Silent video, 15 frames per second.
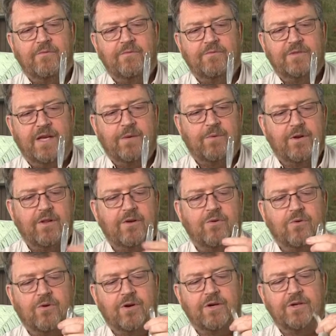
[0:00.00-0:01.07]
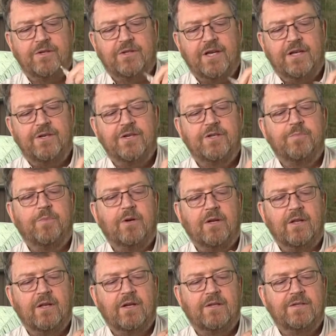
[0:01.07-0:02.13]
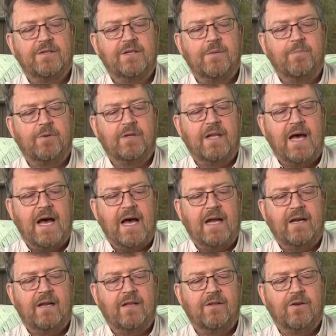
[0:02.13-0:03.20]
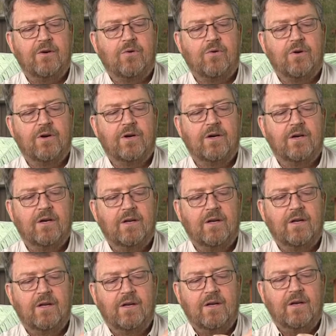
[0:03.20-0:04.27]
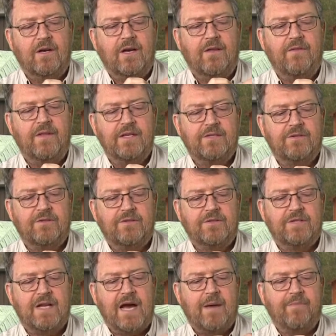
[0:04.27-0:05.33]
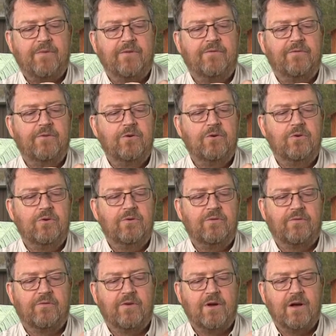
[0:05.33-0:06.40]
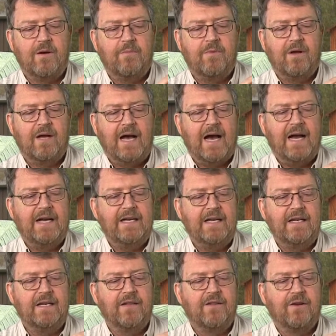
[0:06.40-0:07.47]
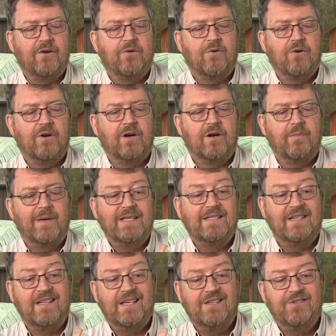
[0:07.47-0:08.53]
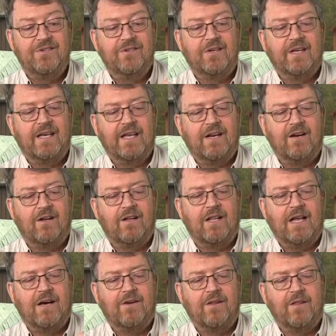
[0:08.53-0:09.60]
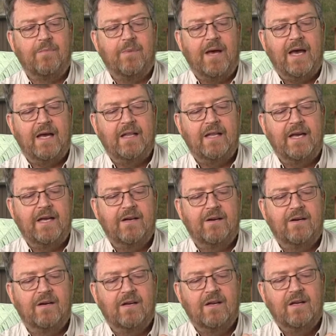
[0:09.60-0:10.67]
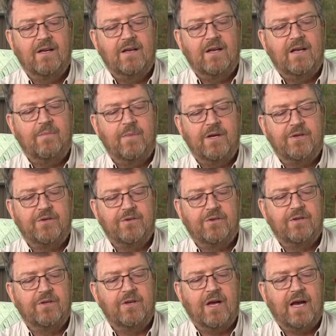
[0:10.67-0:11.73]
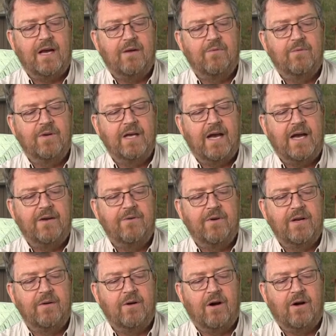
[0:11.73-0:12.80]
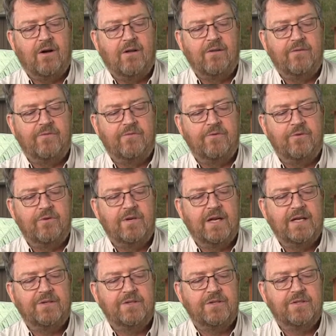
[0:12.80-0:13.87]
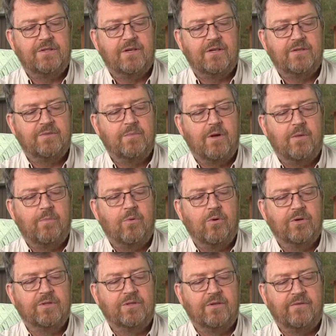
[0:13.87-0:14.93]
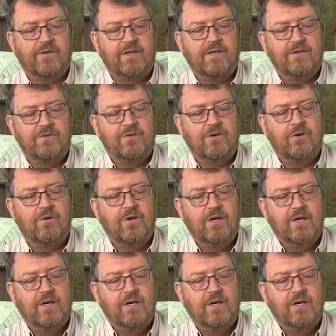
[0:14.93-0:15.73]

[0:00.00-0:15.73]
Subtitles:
take one of the corners and just put a little simple knot in the corner, and this will stop the food from hiding in the corner. It makes it easier to get it all out of the bag later, and make sure you rehydrate all the food, not just a small portion of it. So